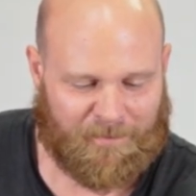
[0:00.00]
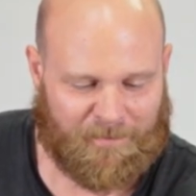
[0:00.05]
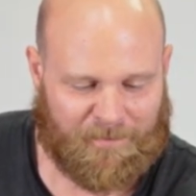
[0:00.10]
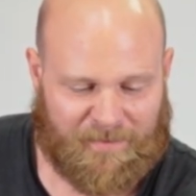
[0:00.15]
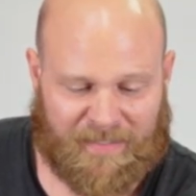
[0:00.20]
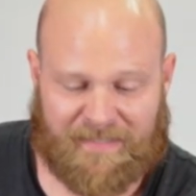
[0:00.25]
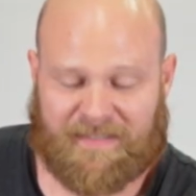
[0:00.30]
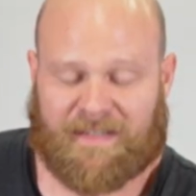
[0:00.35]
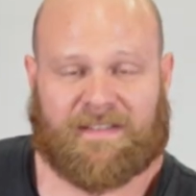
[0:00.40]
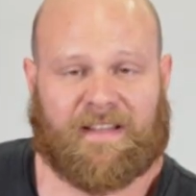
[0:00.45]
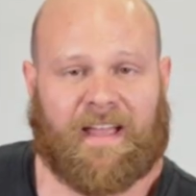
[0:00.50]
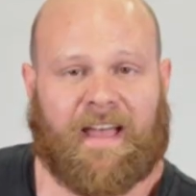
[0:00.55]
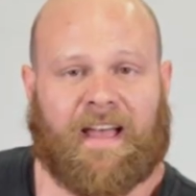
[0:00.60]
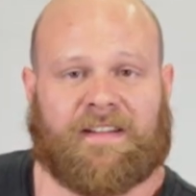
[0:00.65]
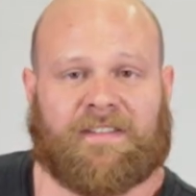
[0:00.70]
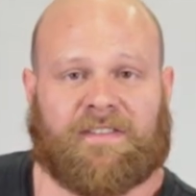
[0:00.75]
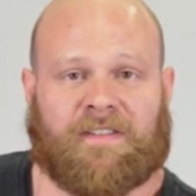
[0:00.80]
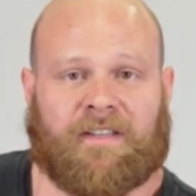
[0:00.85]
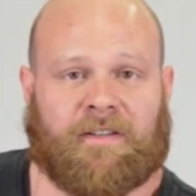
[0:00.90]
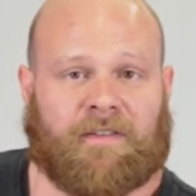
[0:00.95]
This is an
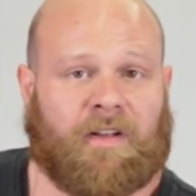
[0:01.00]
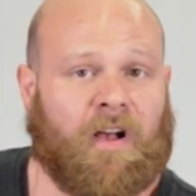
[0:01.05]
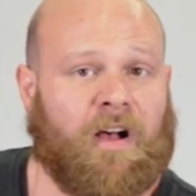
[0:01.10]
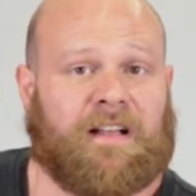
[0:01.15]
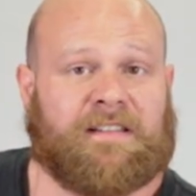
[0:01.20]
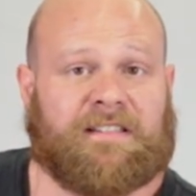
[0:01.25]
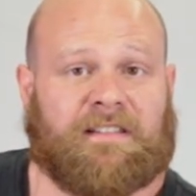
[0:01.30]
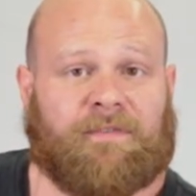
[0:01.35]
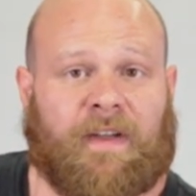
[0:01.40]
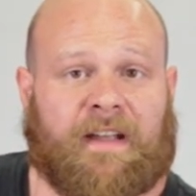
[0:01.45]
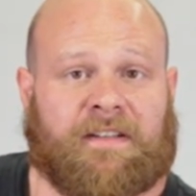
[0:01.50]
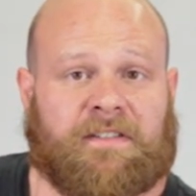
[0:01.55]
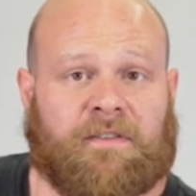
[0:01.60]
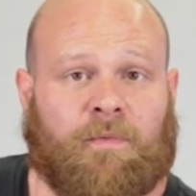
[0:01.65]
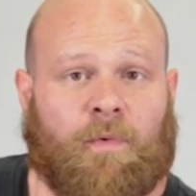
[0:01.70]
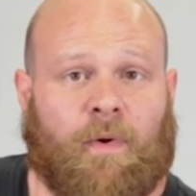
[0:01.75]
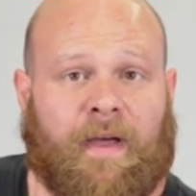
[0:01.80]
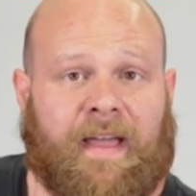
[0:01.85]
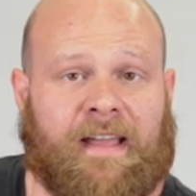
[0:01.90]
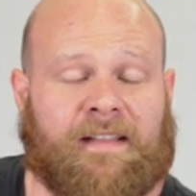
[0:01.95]
excellent
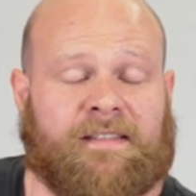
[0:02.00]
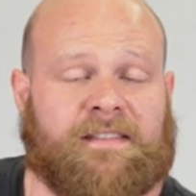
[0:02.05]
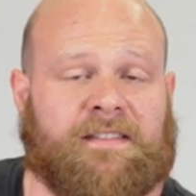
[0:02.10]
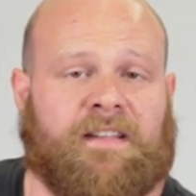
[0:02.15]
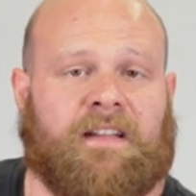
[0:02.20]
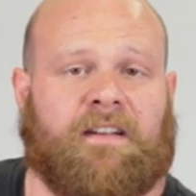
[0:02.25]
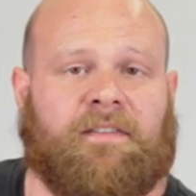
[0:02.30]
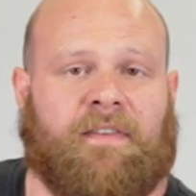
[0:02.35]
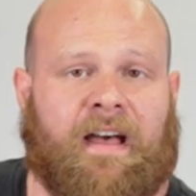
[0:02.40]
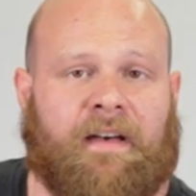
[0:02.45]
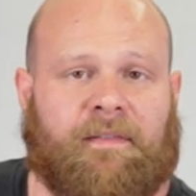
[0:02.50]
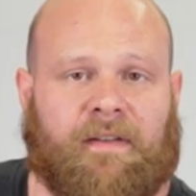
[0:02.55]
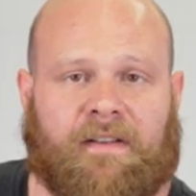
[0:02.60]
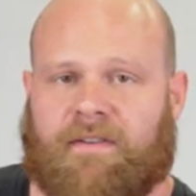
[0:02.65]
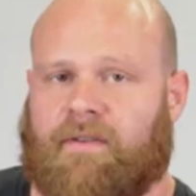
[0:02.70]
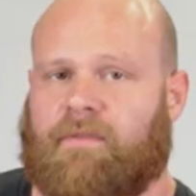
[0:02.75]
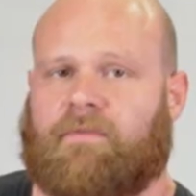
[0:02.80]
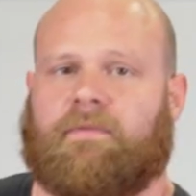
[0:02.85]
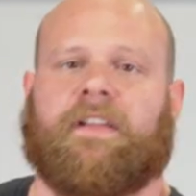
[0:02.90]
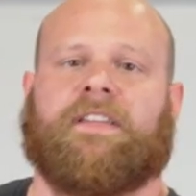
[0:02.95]
cost-effective way instead of having
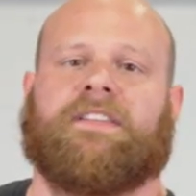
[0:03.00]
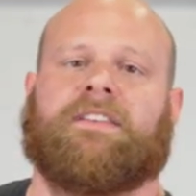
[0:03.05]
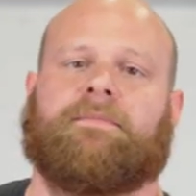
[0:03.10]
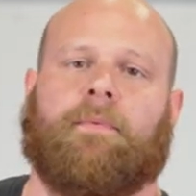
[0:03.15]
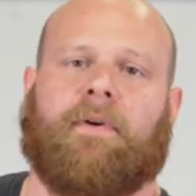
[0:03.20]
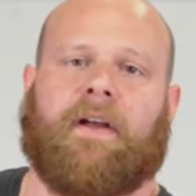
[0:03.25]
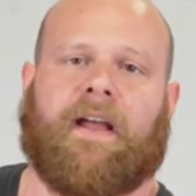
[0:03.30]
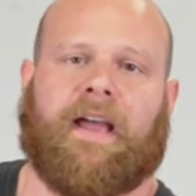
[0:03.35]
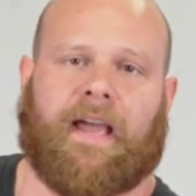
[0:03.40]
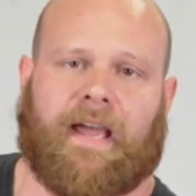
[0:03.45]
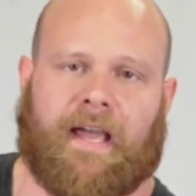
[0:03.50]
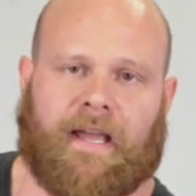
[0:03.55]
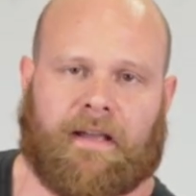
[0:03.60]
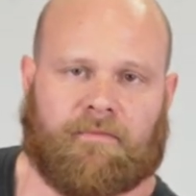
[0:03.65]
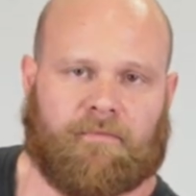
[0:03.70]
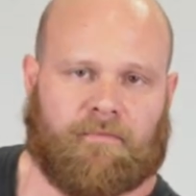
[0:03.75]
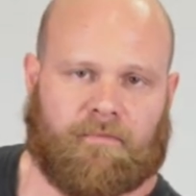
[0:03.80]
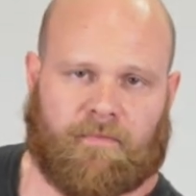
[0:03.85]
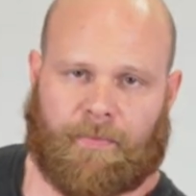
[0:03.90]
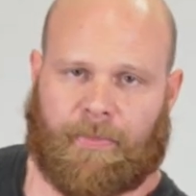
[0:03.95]
to respray
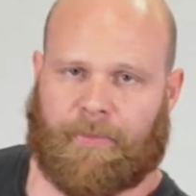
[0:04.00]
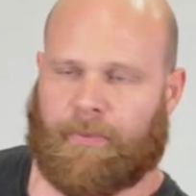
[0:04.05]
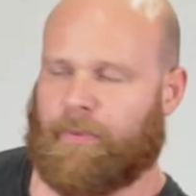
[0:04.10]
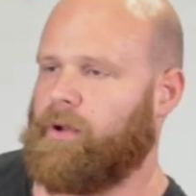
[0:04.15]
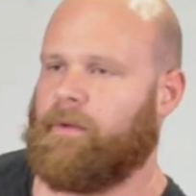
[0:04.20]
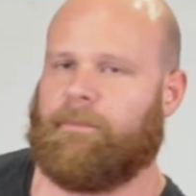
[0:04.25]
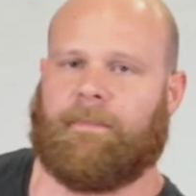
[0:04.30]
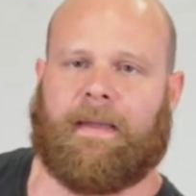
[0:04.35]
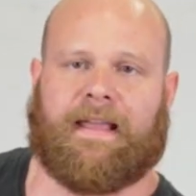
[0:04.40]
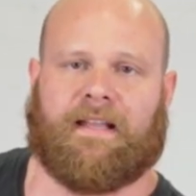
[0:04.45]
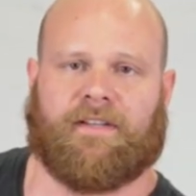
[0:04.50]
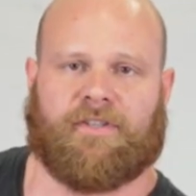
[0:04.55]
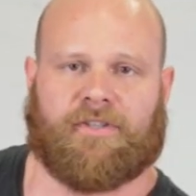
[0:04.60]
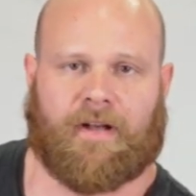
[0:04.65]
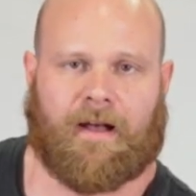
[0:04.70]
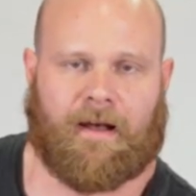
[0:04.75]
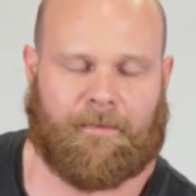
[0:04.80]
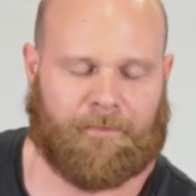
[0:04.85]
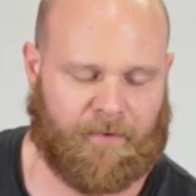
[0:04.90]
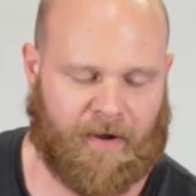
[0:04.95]
through a paint
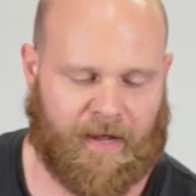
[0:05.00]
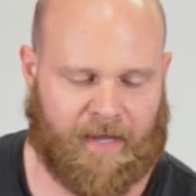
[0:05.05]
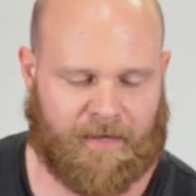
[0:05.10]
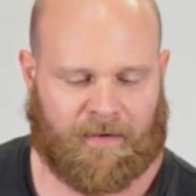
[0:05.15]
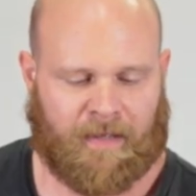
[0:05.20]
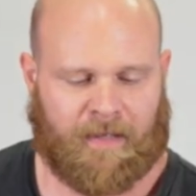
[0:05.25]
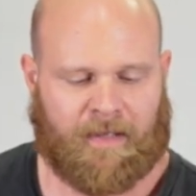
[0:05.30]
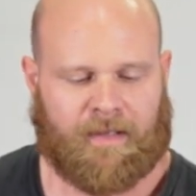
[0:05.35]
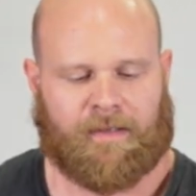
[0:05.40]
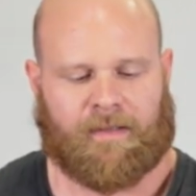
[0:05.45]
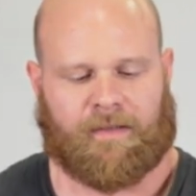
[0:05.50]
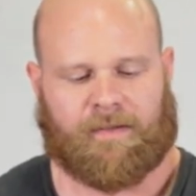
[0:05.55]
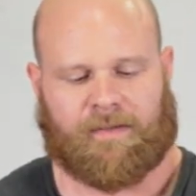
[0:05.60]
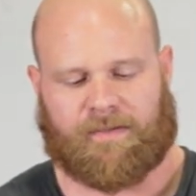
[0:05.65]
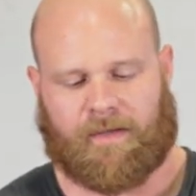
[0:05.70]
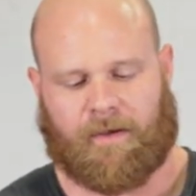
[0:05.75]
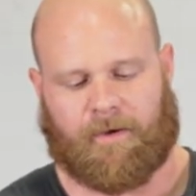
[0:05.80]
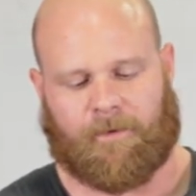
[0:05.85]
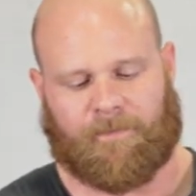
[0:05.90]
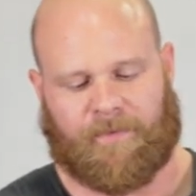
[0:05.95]
shop, right?
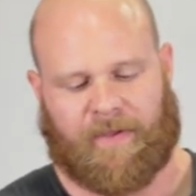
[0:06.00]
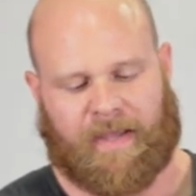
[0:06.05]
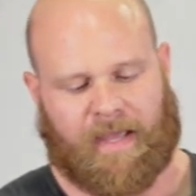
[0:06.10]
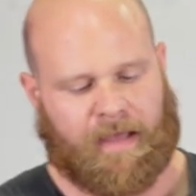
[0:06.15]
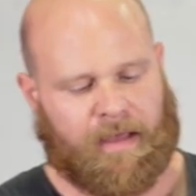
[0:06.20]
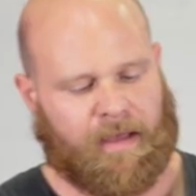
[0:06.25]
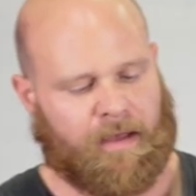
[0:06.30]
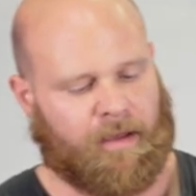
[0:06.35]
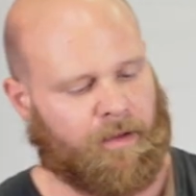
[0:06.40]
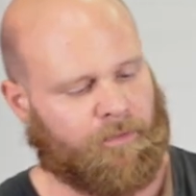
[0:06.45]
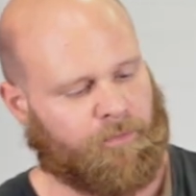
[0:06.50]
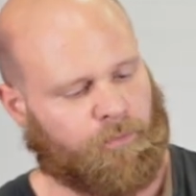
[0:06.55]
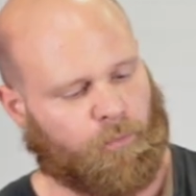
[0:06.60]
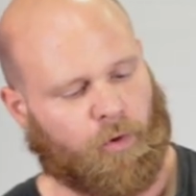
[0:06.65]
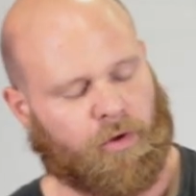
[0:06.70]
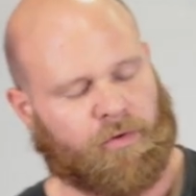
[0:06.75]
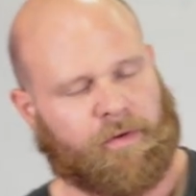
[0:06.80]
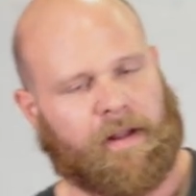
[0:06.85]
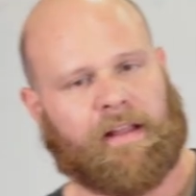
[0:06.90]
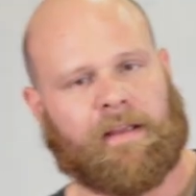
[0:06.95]
So they have
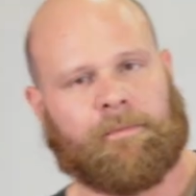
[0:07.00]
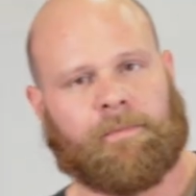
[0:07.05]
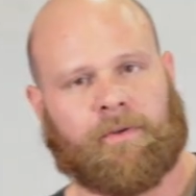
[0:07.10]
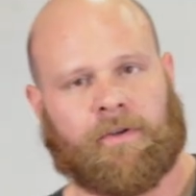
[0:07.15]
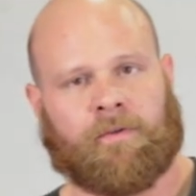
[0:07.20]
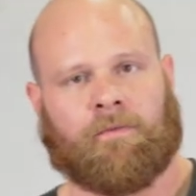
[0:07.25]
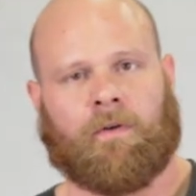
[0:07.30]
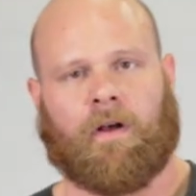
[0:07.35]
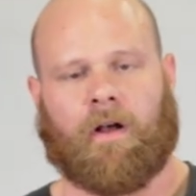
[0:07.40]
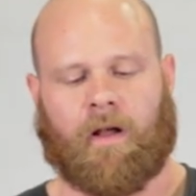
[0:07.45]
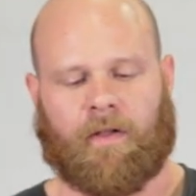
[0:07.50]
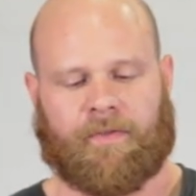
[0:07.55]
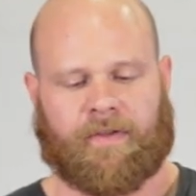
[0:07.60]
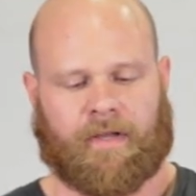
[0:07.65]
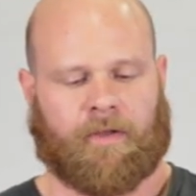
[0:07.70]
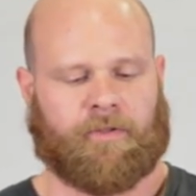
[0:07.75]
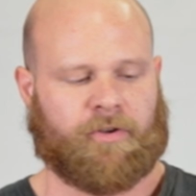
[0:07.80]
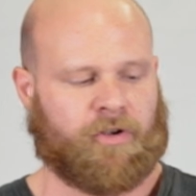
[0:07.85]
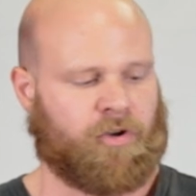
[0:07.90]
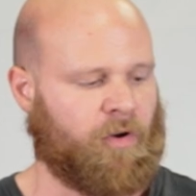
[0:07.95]
World Rally Blue, all
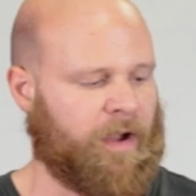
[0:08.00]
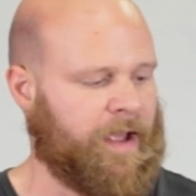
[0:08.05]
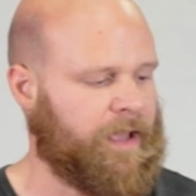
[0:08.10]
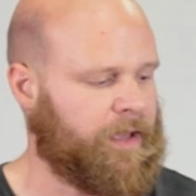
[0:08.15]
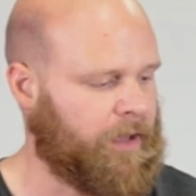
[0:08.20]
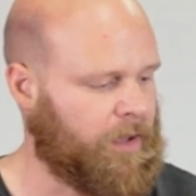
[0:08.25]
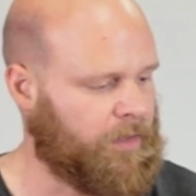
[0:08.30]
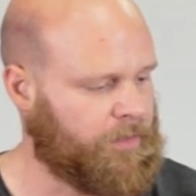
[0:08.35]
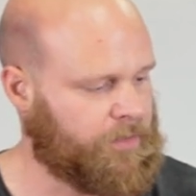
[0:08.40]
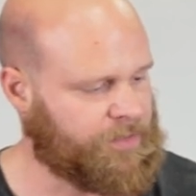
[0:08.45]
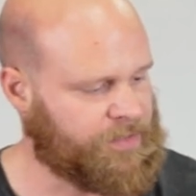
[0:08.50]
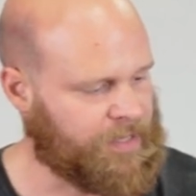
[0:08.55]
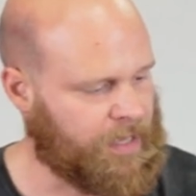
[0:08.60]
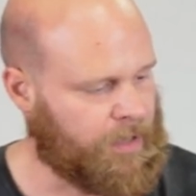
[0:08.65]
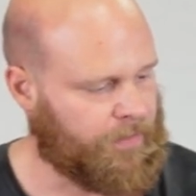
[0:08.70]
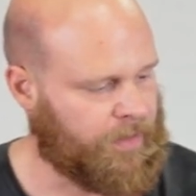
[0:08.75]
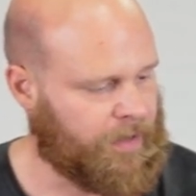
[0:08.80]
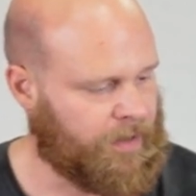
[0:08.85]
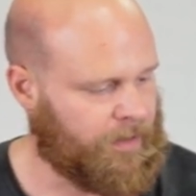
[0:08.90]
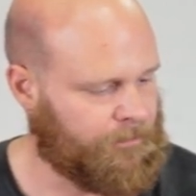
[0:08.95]
the other great colors
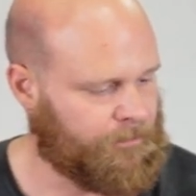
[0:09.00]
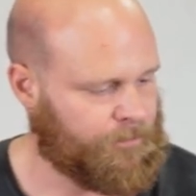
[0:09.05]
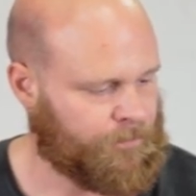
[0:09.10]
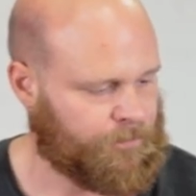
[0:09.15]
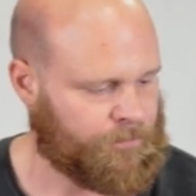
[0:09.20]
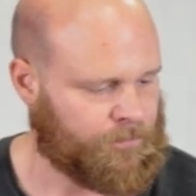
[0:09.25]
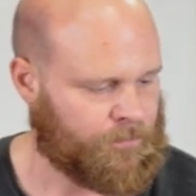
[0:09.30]
out there.